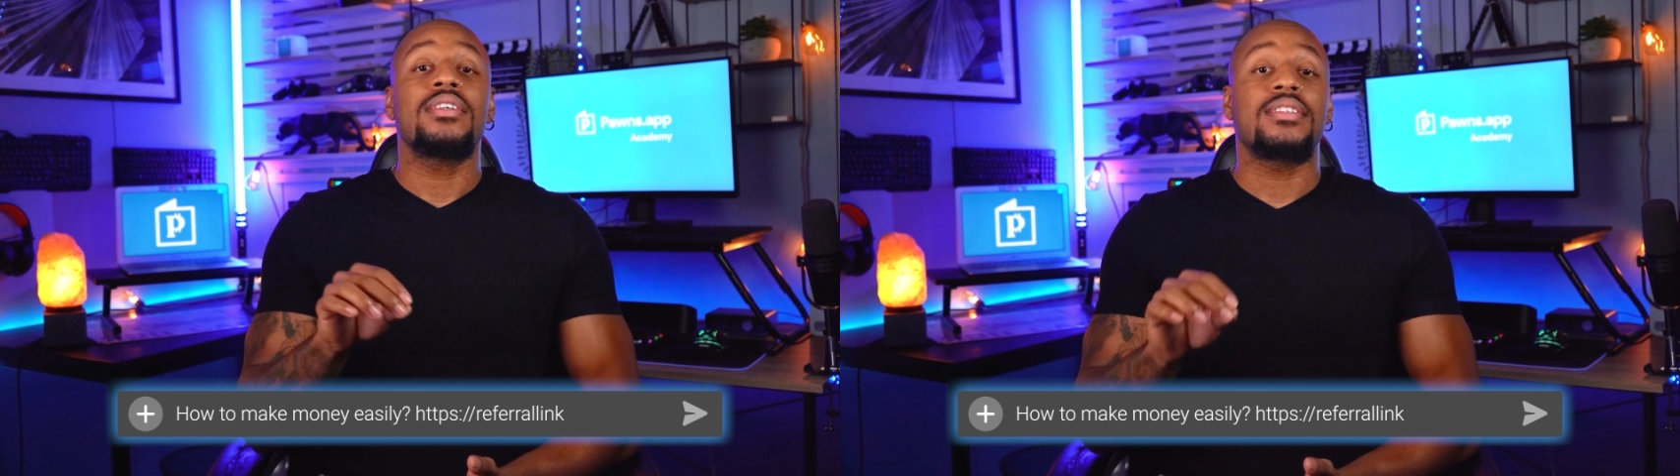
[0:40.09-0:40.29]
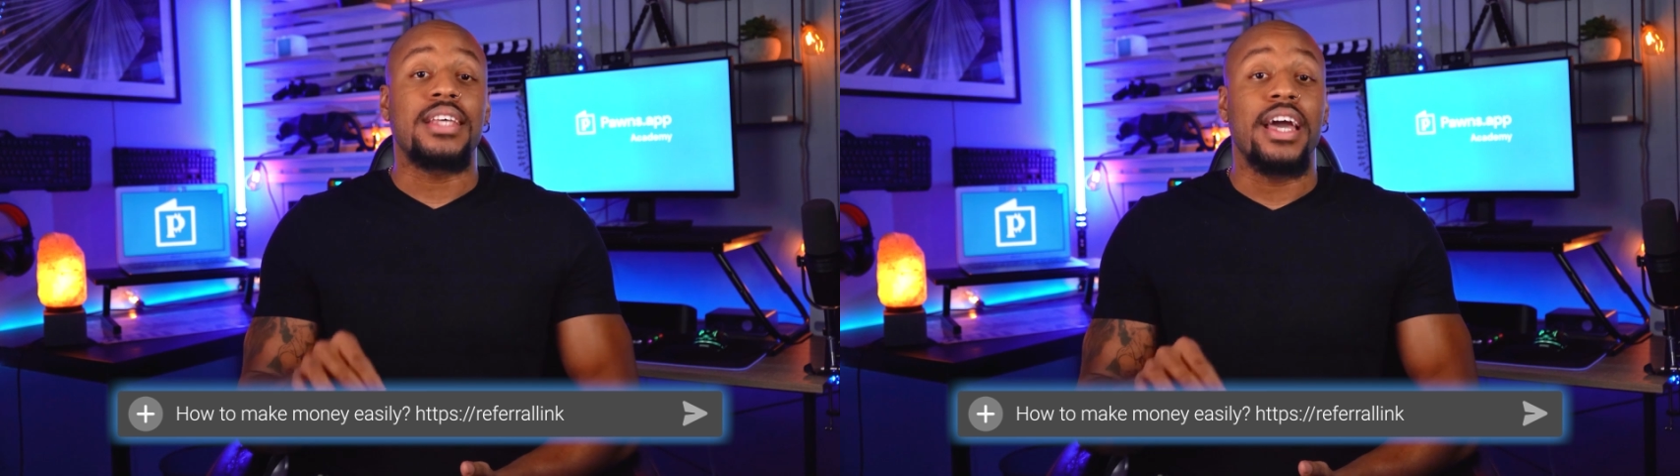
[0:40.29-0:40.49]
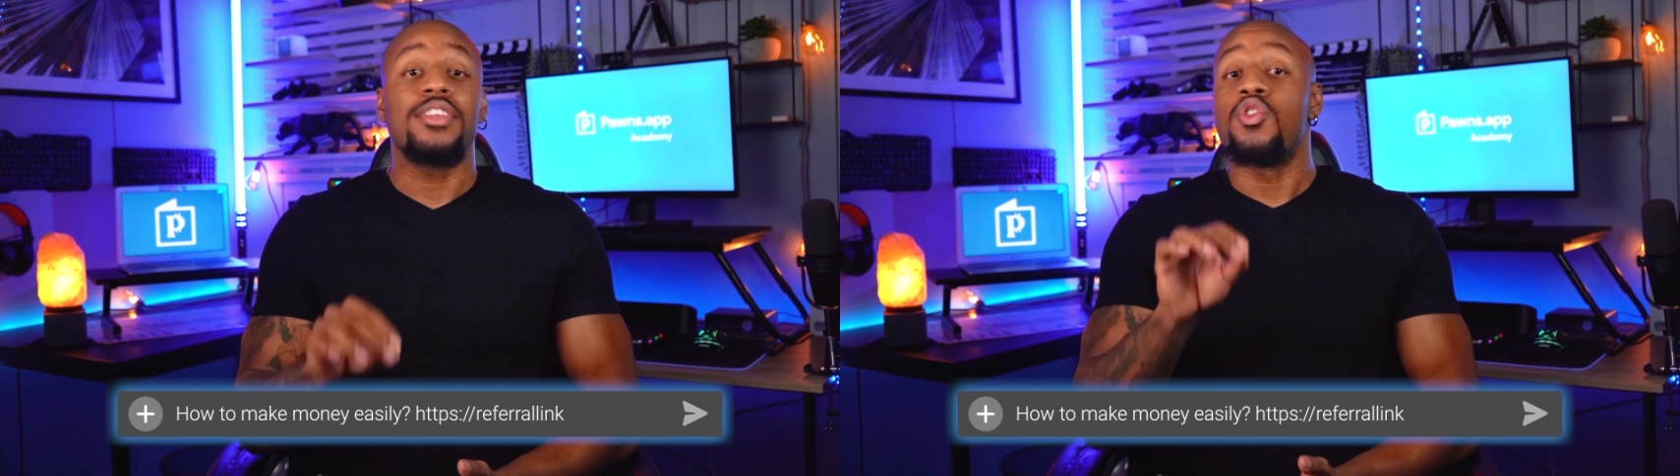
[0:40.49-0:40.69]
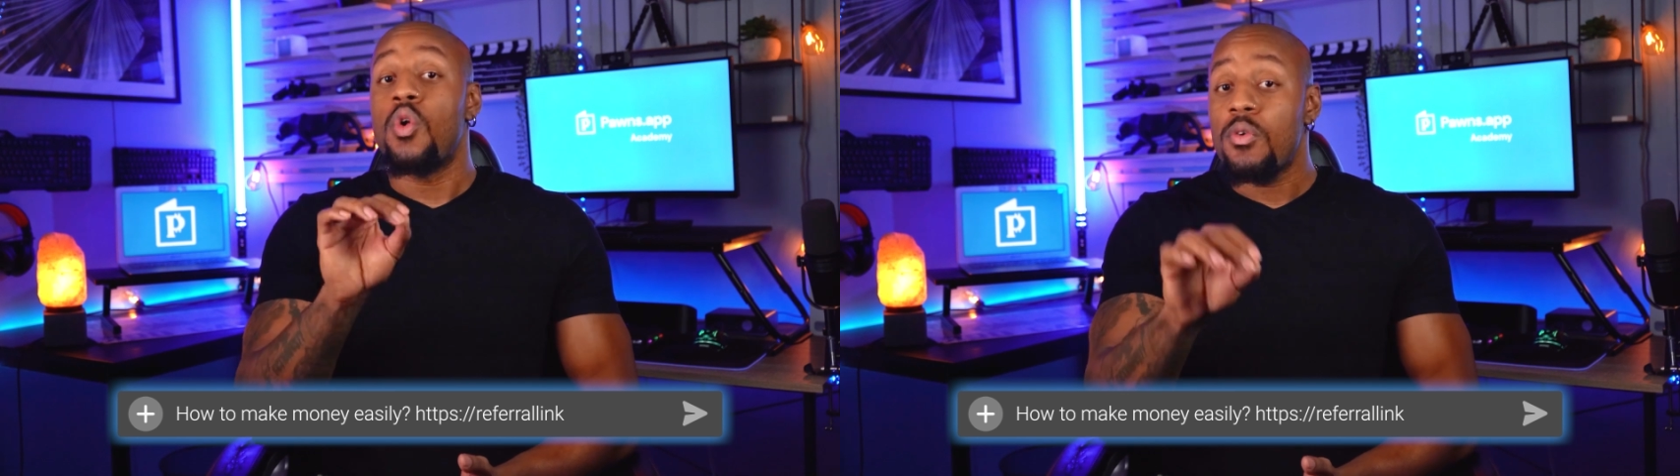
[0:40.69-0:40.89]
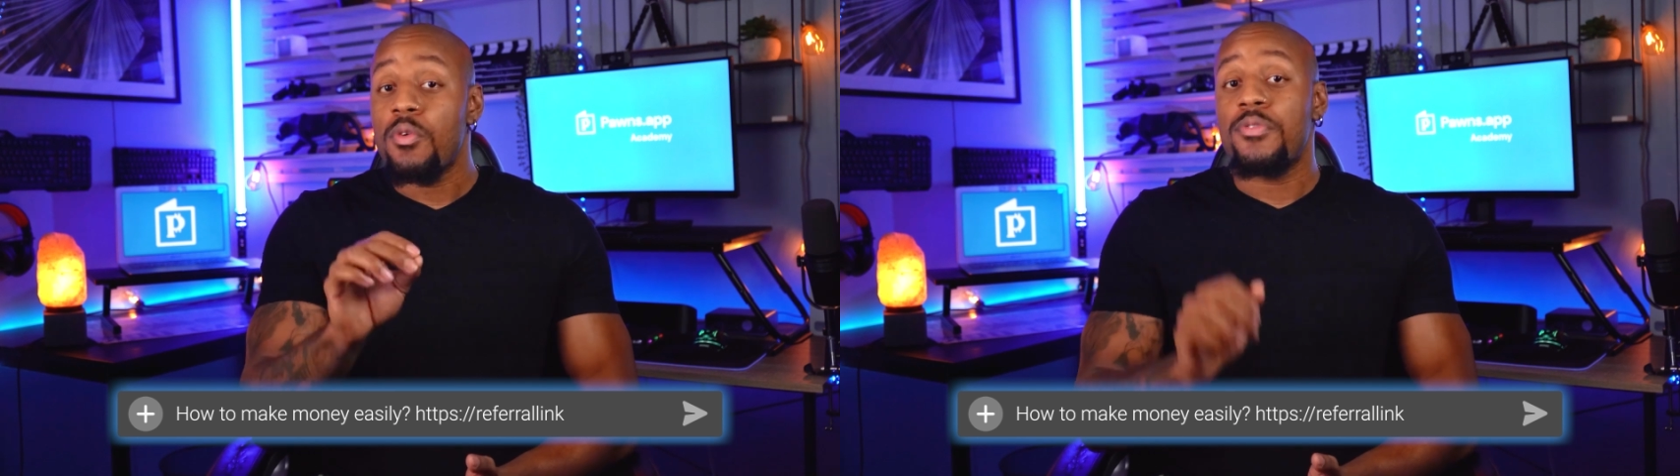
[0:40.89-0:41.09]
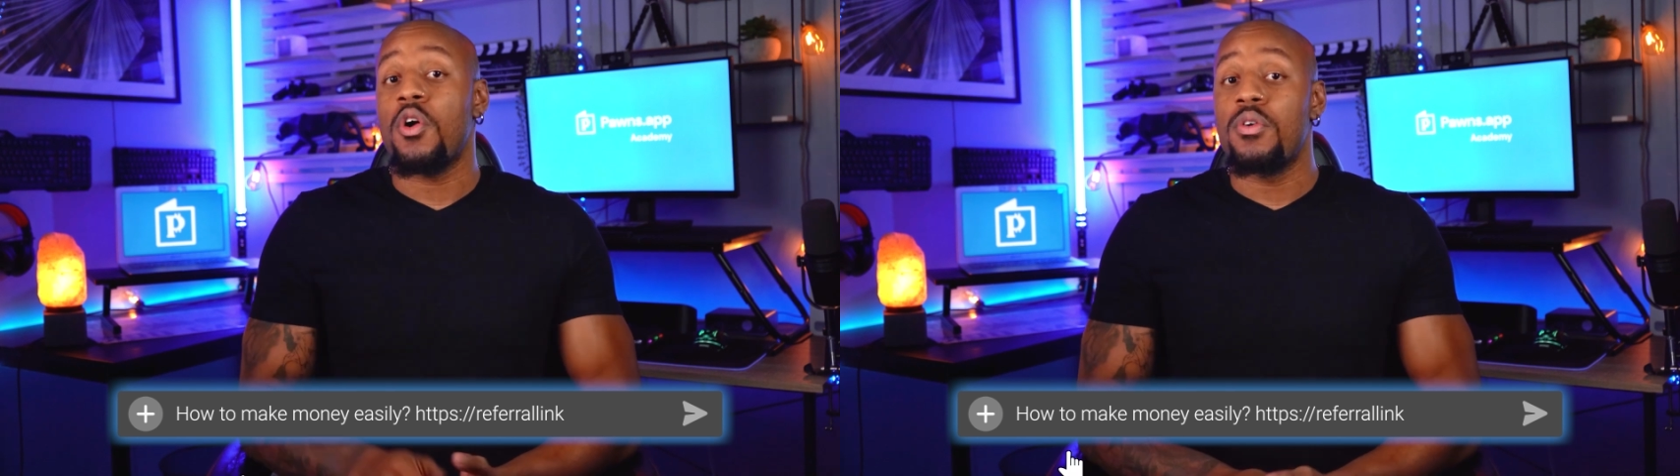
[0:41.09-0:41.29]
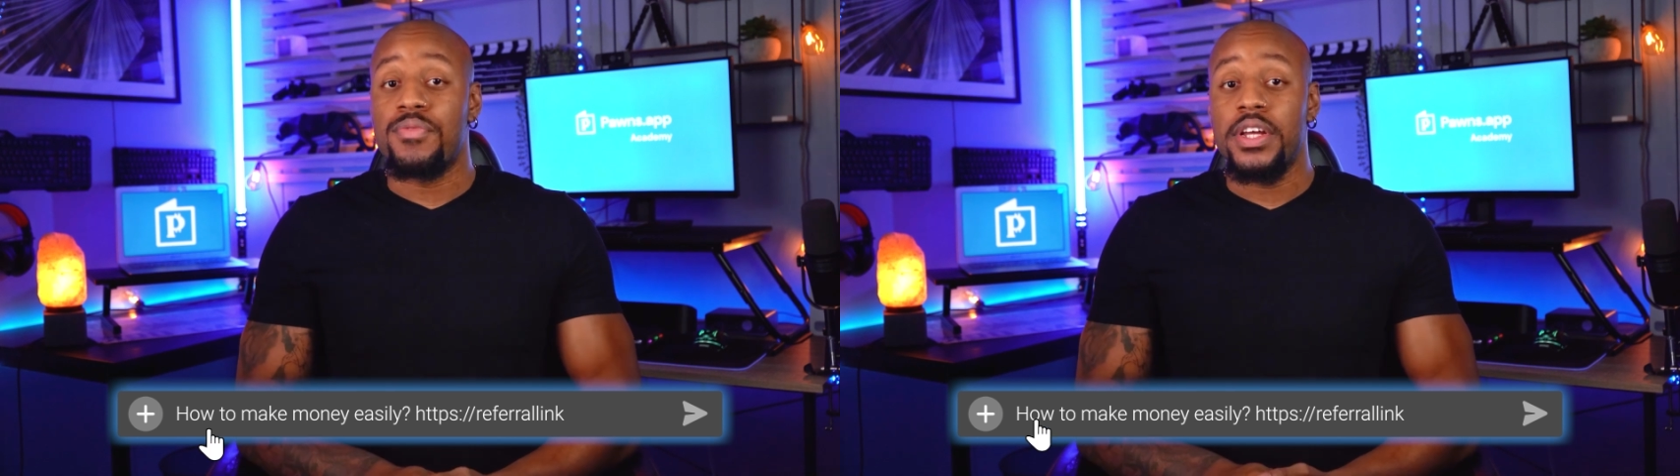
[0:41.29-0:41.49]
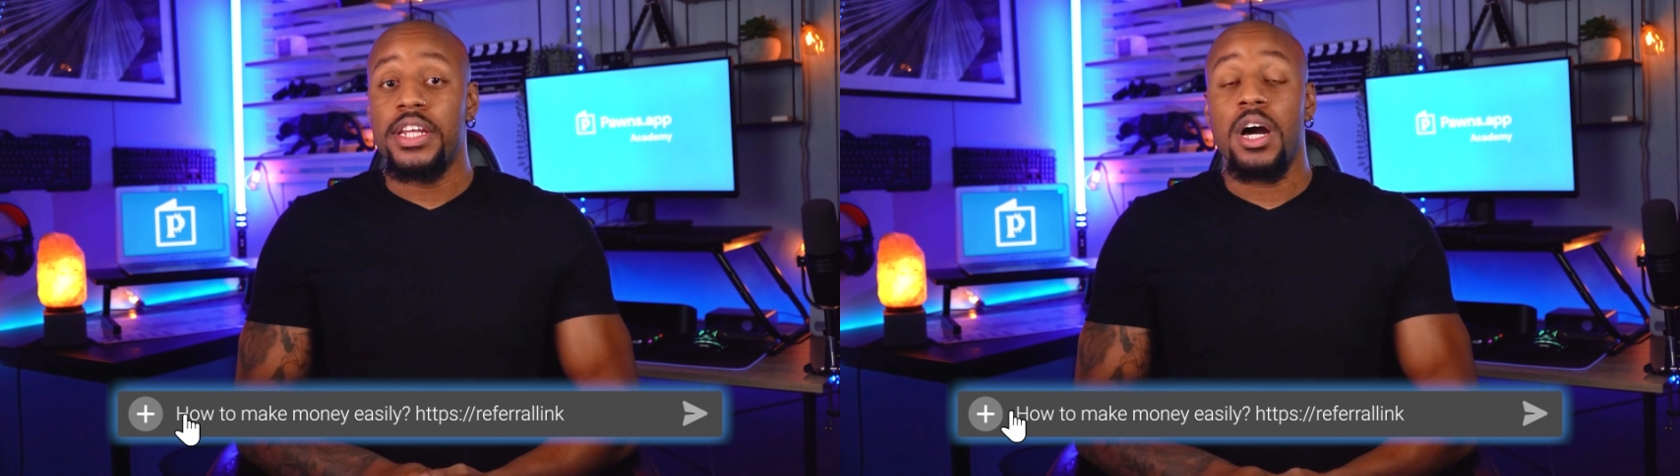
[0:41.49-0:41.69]
send your referral
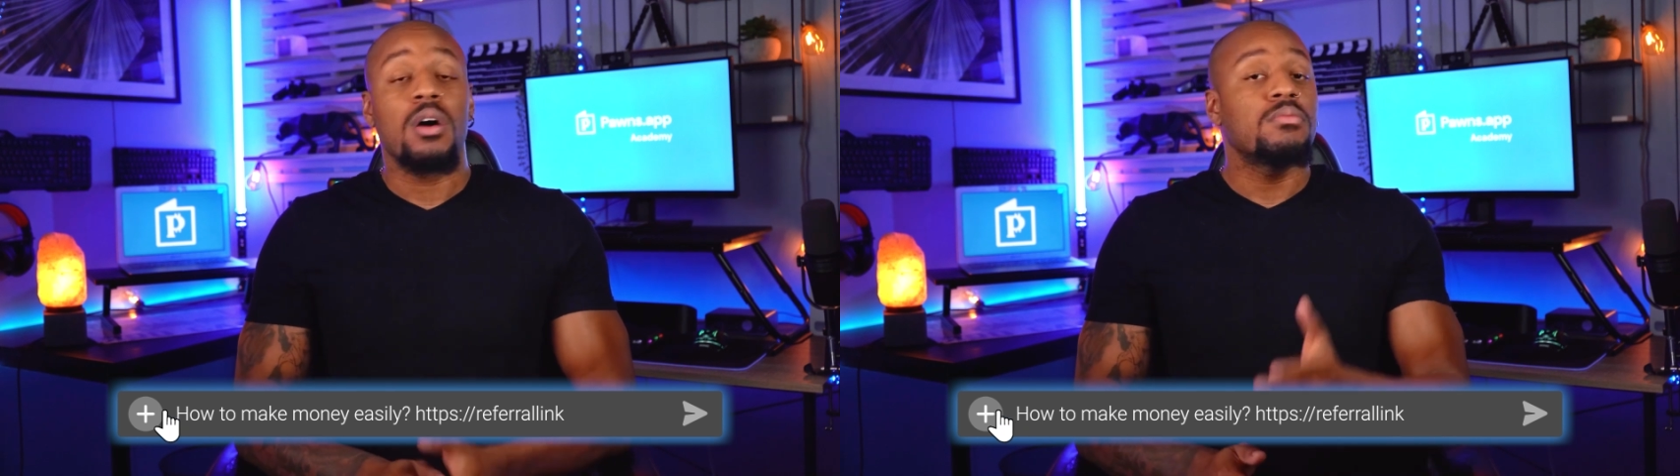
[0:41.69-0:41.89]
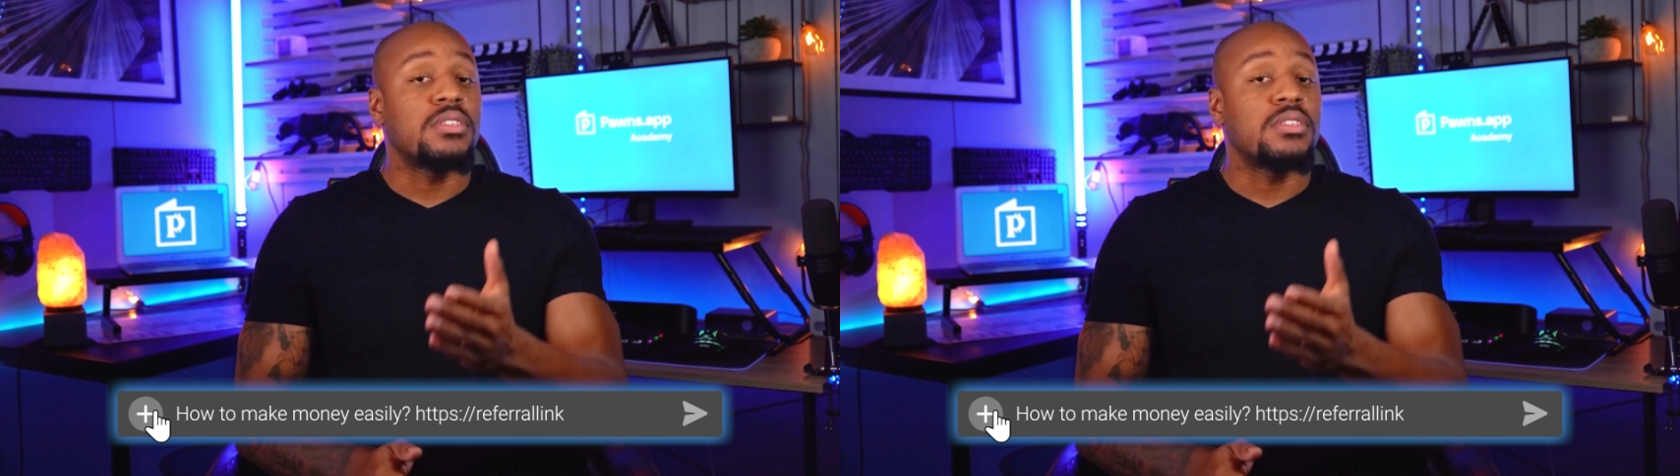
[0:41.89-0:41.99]
video,